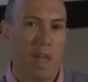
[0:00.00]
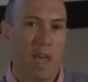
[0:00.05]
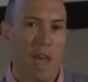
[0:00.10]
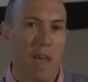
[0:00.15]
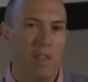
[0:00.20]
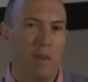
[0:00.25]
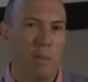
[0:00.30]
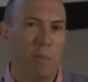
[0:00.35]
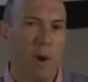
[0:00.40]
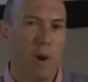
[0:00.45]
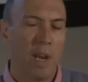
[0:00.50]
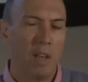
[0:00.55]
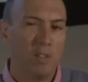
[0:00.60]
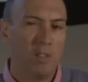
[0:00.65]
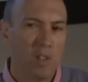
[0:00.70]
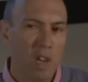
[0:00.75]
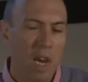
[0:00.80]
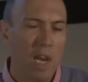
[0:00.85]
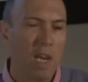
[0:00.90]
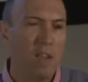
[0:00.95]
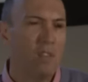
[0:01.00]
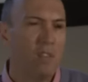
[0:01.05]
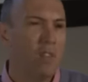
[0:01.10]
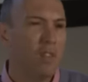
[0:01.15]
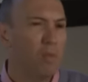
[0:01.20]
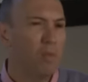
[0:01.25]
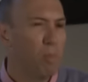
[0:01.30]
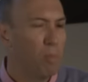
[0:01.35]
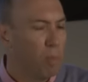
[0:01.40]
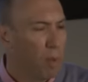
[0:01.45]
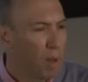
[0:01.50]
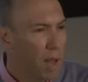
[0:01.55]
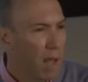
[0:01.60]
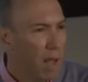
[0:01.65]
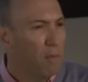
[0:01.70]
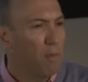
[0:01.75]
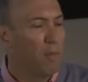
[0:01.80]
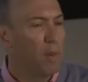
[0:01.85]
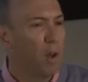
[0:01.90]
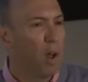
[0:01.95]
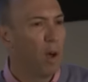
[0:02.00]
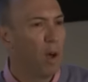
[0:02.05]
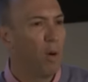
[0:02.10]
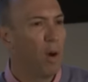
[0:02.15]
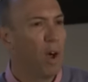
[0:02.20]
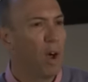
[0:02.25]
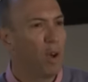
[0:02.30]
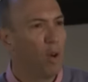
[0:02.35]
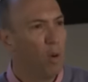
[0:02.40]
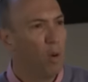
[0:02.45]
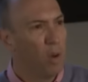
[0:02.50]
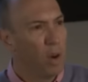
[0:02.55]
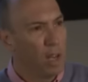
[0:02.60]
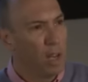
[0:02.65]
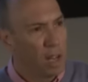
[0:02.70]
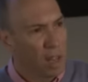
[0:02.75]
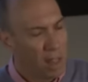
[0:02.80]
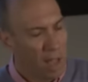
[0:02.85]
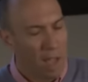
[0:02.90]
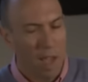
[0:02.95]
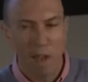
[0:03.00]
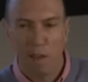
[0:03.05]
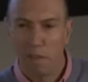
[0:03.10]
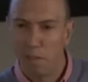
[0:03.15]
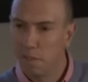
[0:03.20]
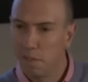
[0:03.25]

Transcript: And the brain changes blood flow according to that.